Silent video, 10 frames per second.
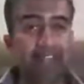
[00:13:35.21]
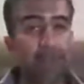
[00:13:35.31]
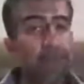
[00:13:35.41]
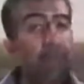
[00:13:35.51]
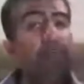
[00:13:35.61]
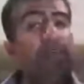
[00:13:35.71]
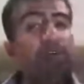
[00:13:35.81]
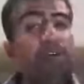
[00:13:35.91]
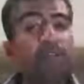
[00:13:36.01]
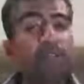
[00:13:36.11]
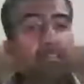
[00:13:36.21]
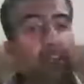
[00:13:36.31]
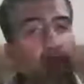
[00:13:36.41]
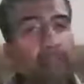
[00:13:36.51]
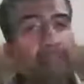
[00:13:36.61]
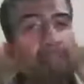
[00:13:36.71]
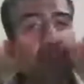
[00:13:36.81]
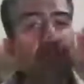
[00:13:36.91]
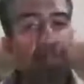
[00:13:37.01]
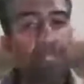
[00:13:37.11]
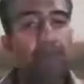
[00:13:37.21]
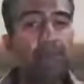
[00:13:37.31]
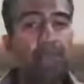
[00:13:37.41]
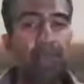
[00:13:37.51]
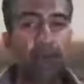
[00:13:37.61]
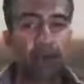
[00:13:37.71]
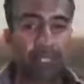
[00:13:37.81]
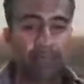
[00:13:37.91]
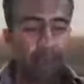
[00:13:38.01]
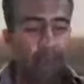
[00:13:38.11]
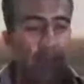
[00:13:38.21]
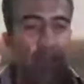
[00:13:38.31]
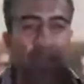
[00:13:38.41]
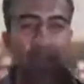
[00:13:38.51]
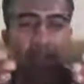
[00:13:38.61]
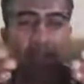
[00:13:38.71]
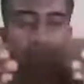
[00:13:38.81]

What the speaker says: So it could be a who, the company that you keep or the environment,